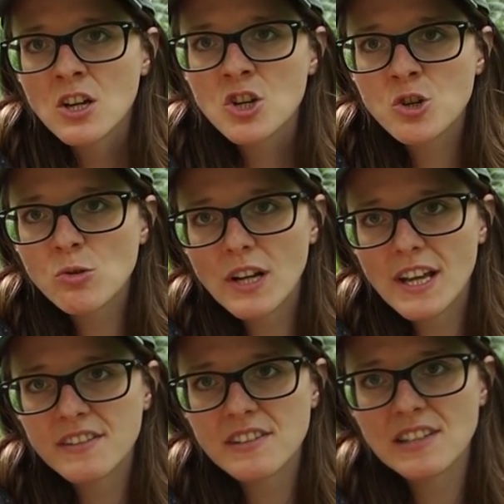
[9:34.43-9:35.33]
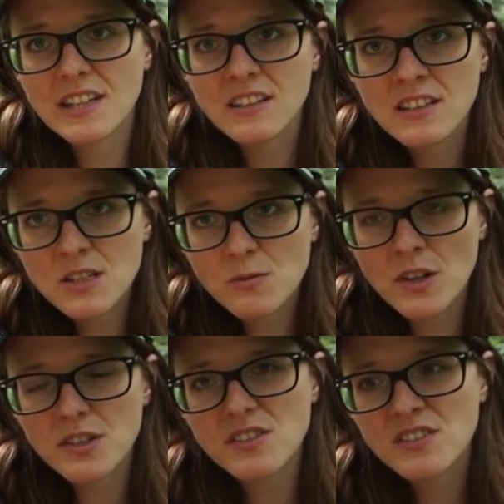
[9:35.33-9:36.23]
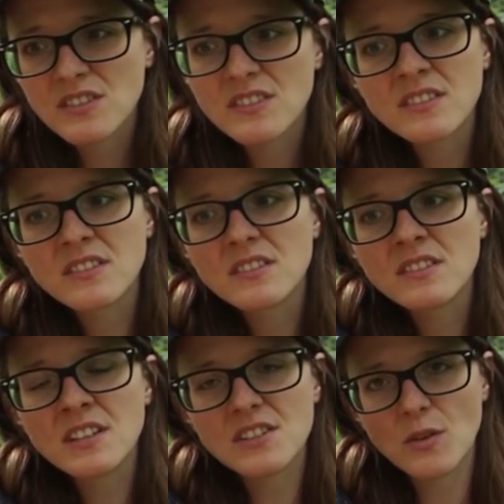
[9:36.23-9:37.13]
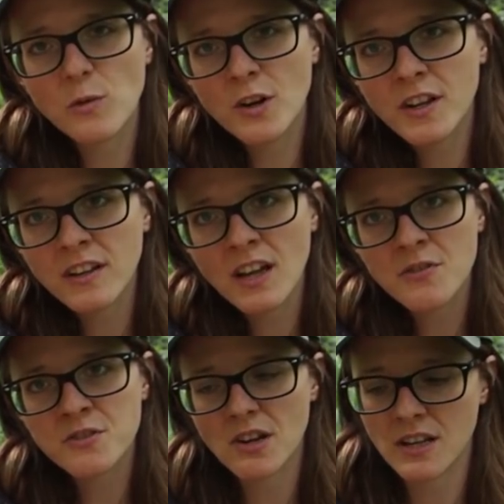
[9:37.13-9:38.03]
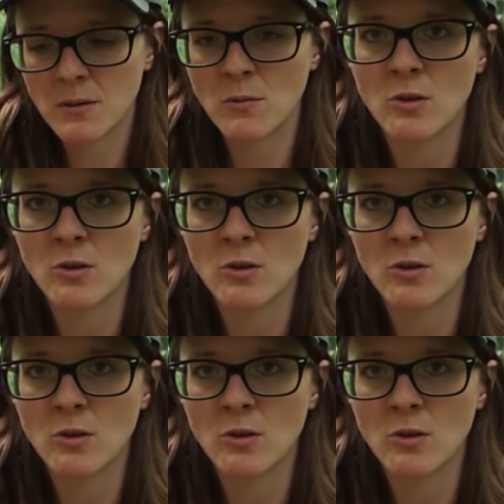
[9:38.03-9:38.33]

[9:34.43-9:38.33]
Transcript: shoelaces like these ones. These are working, I've tried them